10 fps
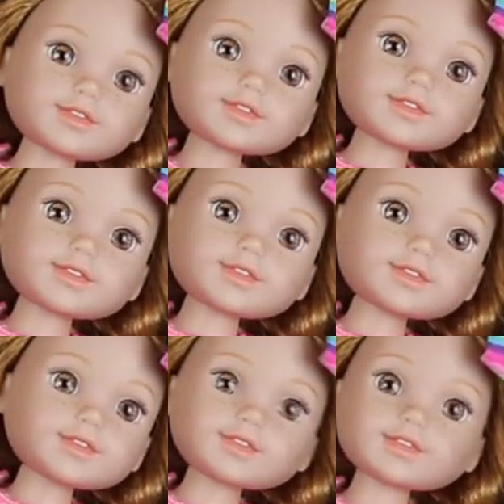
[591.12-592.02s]

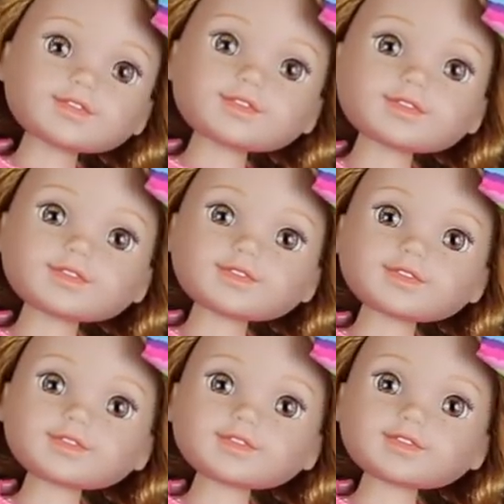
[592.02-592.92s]

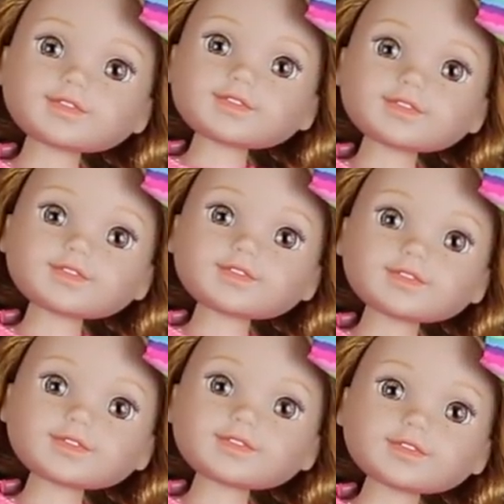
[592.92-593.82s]

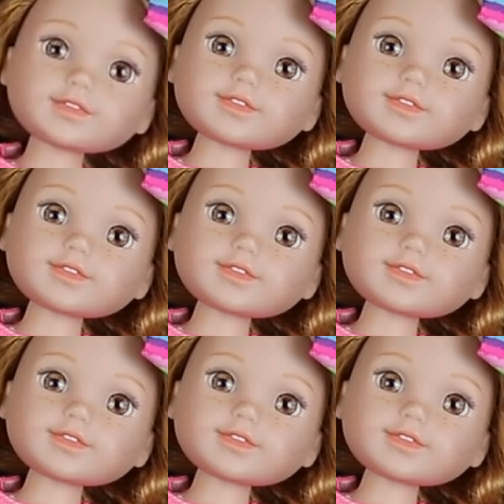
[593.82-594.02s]
No words are spoken by the person on screen.